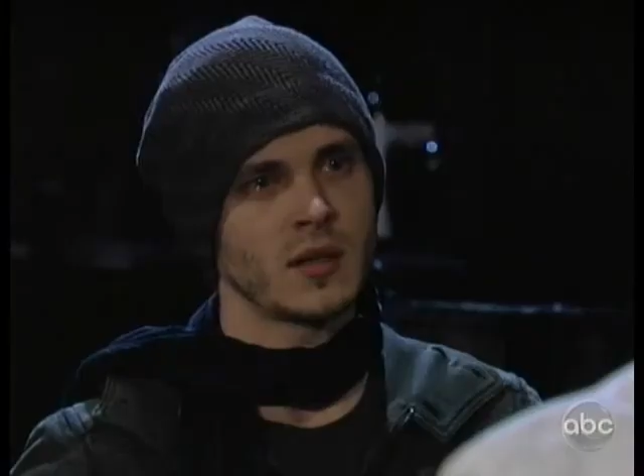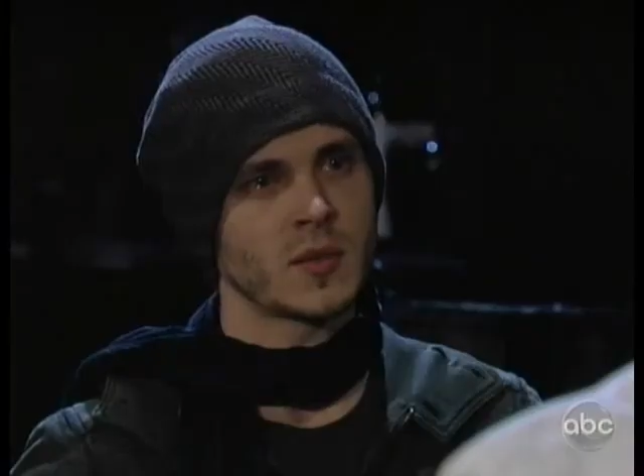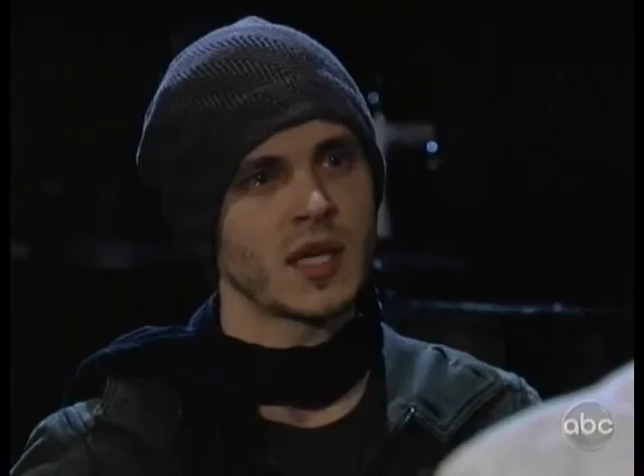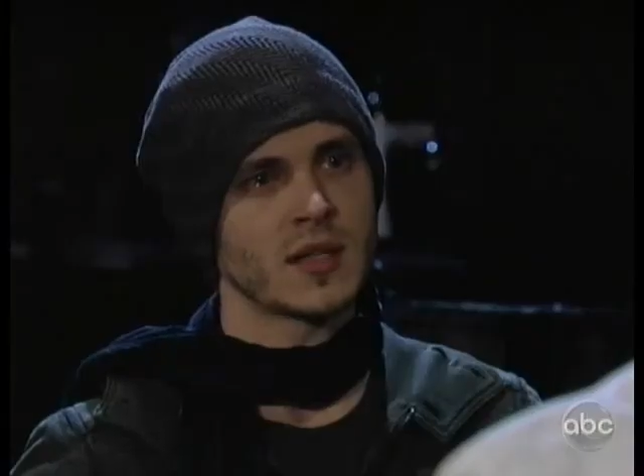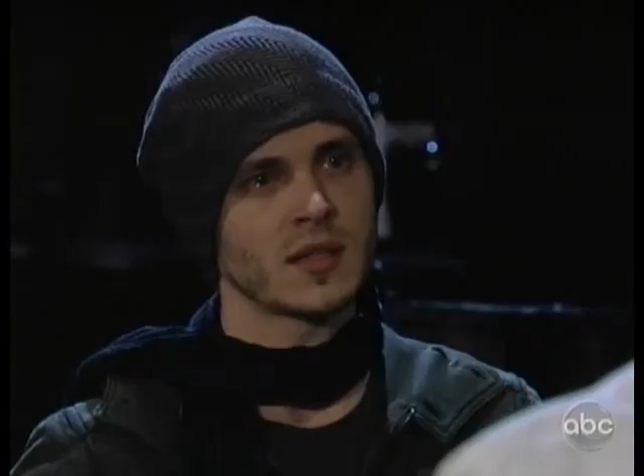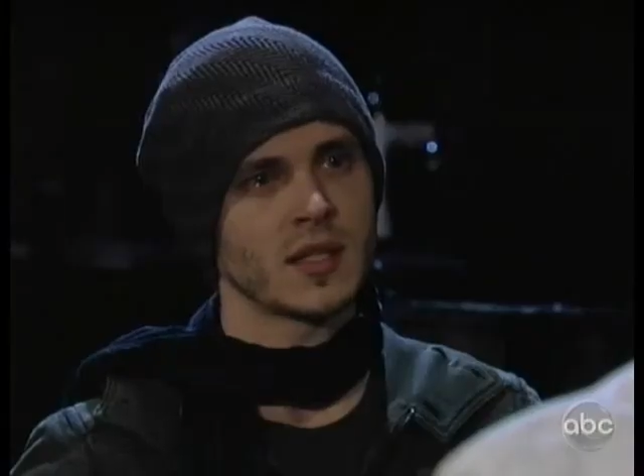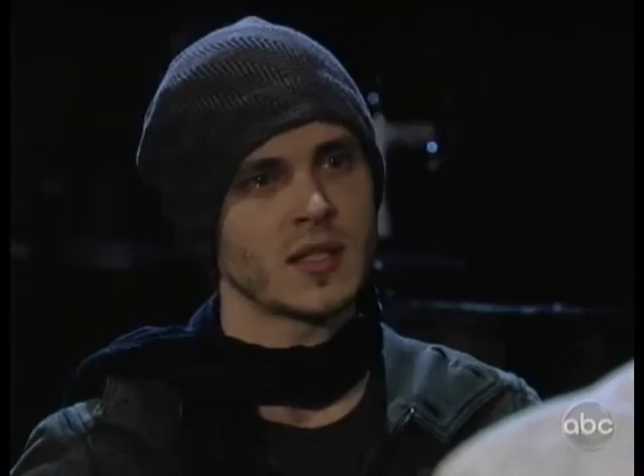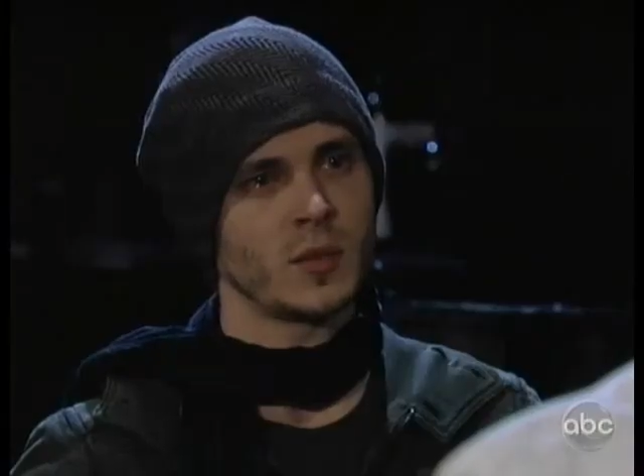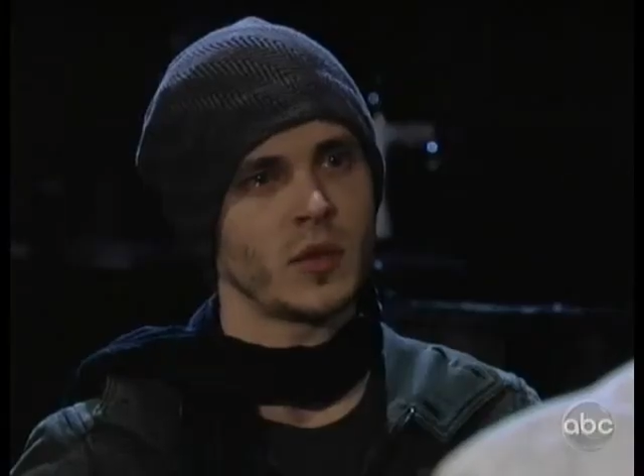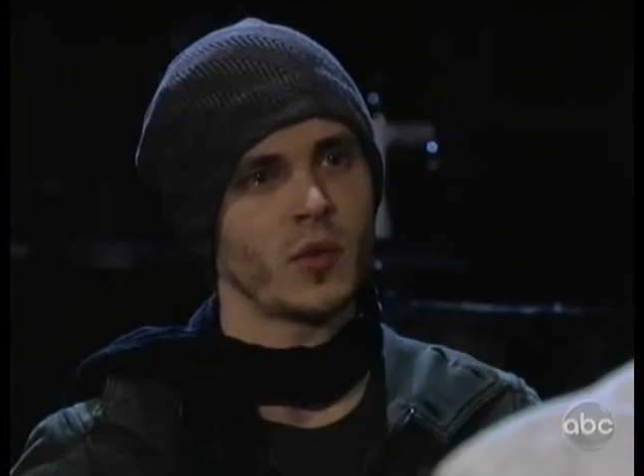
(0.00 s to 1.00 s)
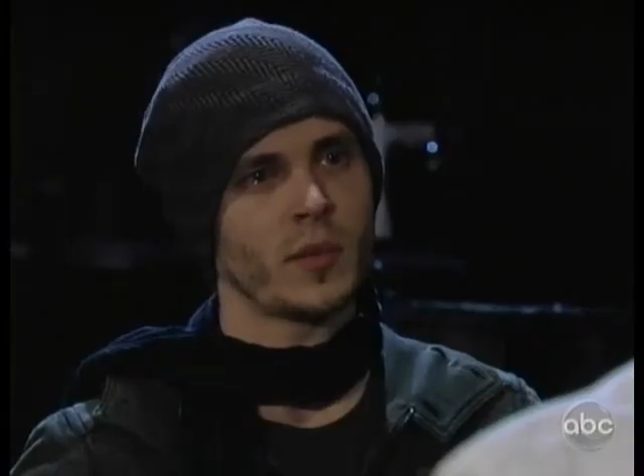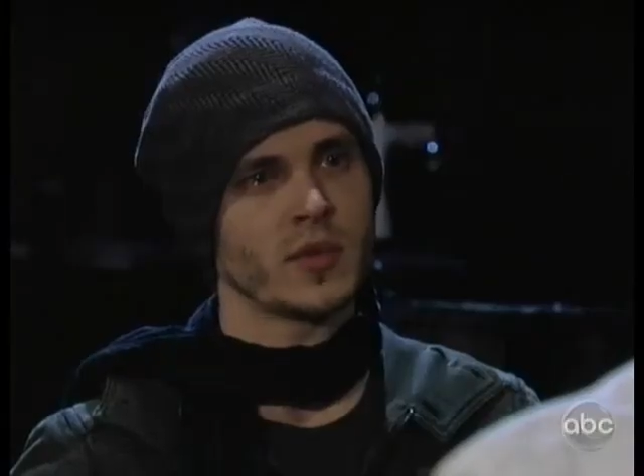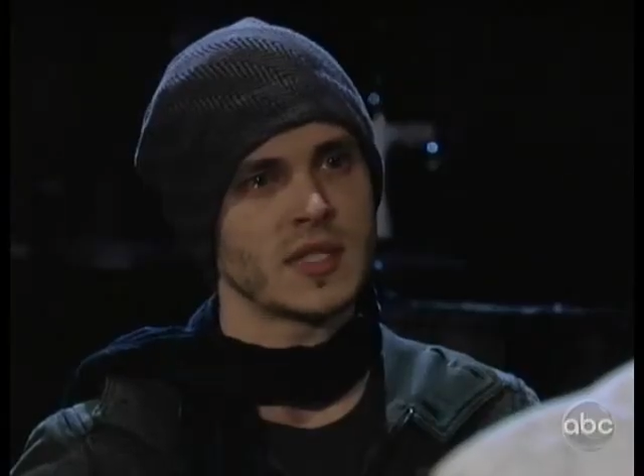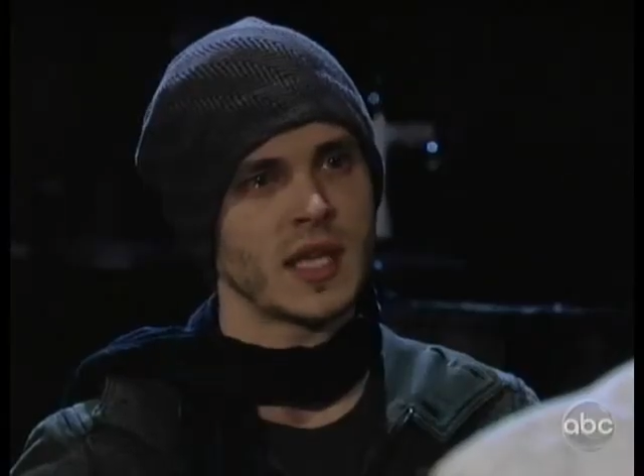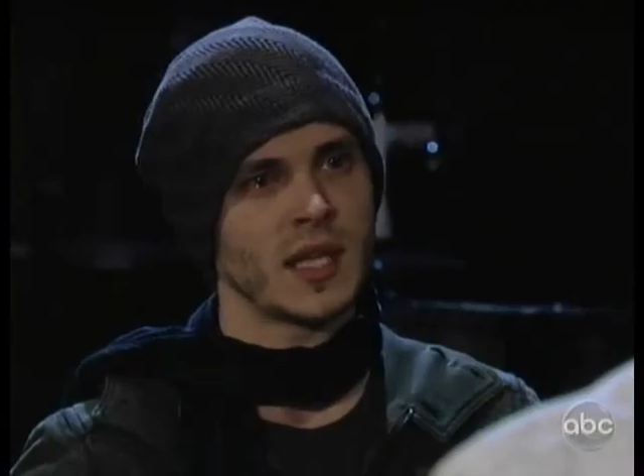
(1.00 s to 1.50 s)
It's because Elizabeth
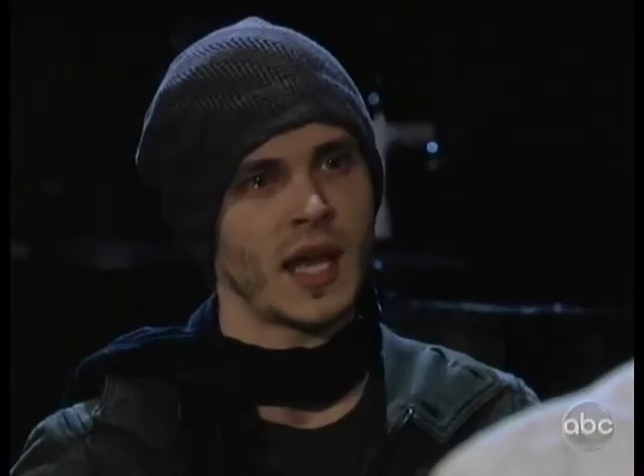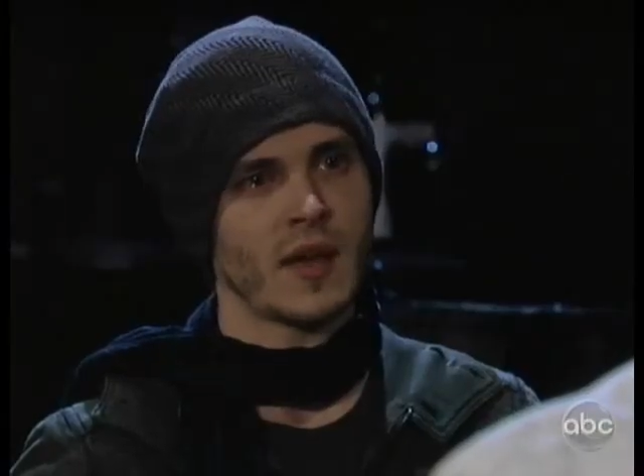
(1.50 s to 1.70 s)
represented